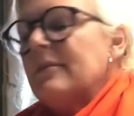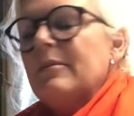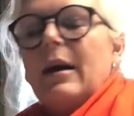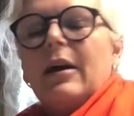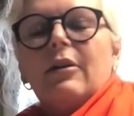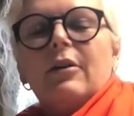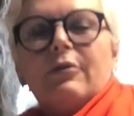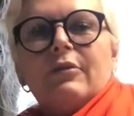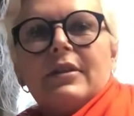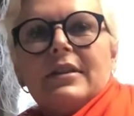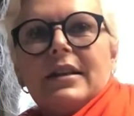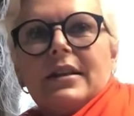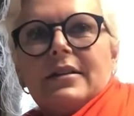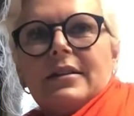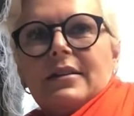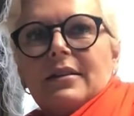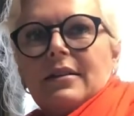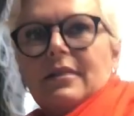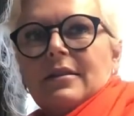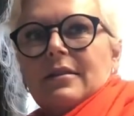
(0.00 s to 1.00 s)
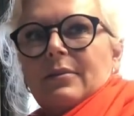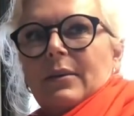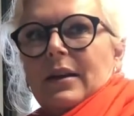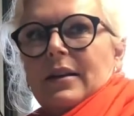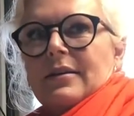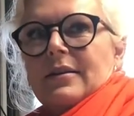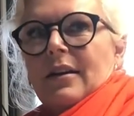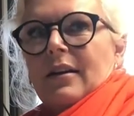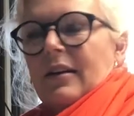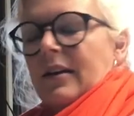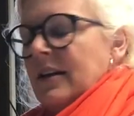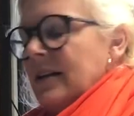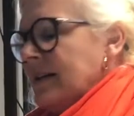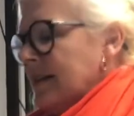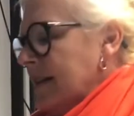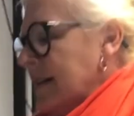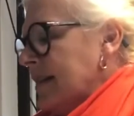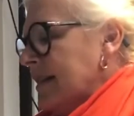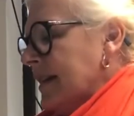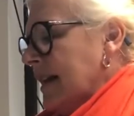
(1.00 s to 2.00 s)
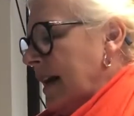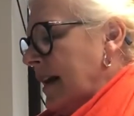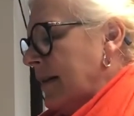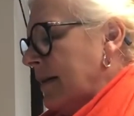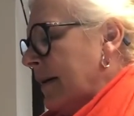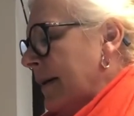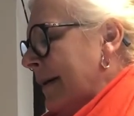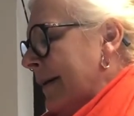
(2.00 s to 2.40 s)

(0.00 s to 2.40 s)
amount of resistance when it's going into the skin.